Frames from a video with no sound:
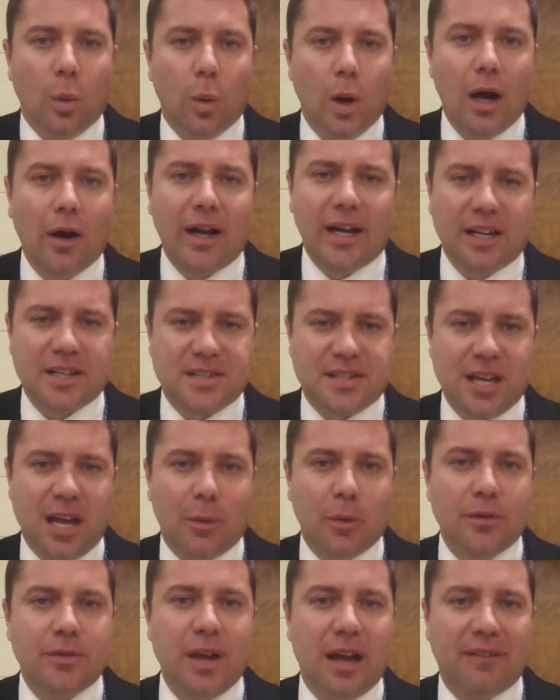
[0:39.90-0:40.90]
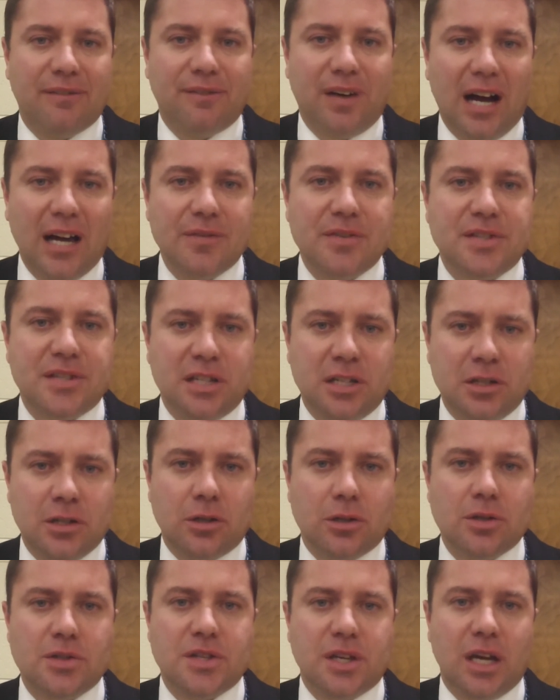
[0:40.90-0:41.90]
Well, like I said, we've got five
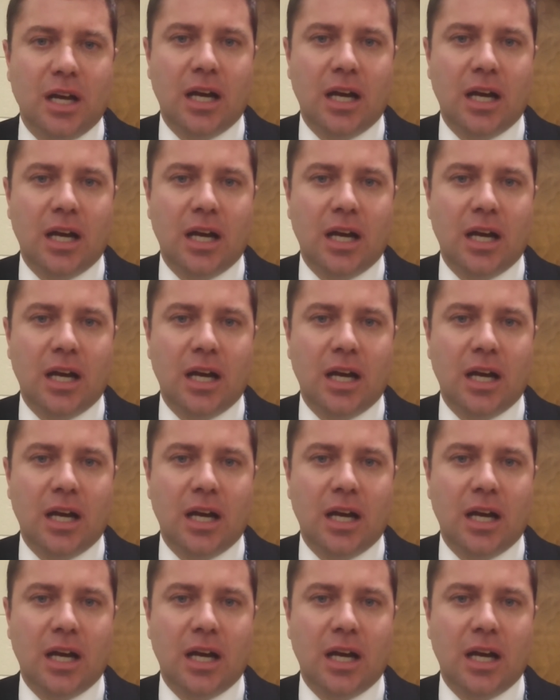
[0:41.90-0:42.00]
seniors